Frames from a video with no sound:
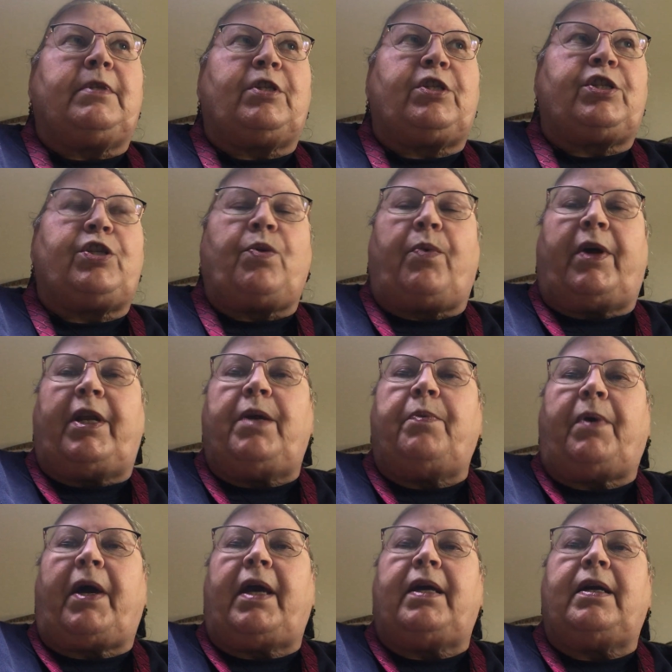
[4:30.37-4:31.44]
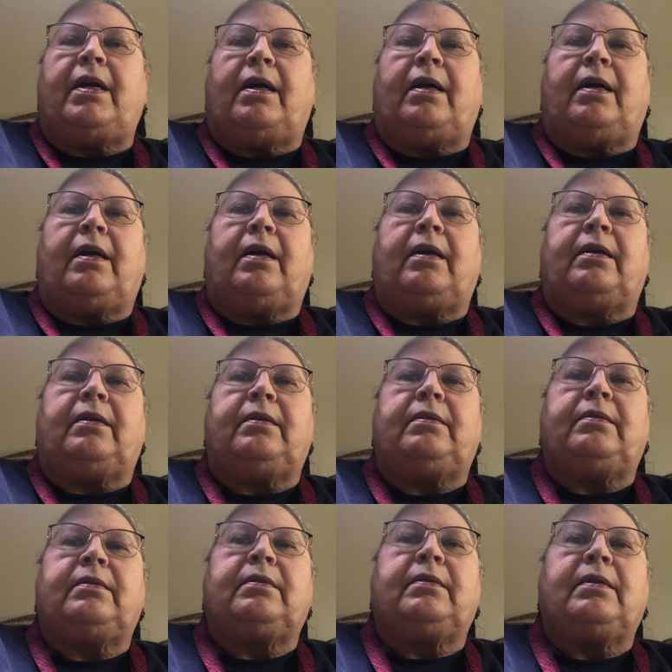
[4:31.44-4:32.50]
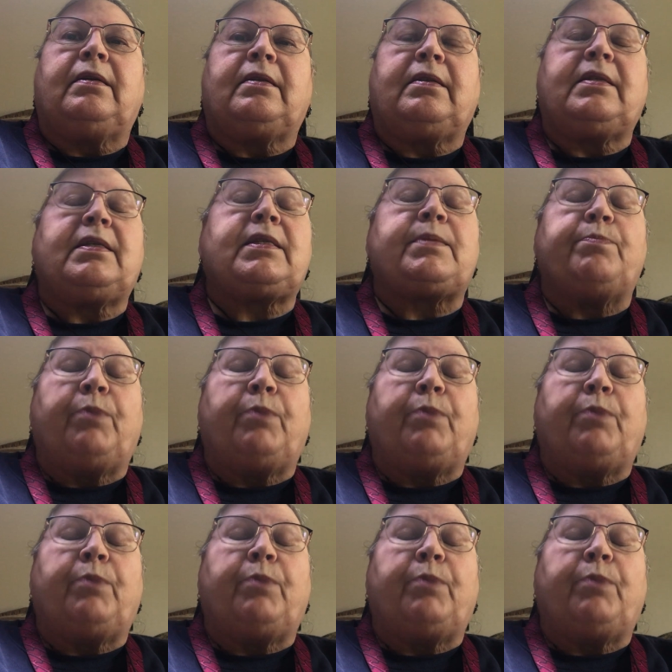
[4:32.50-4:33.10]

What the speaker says: So anyway, this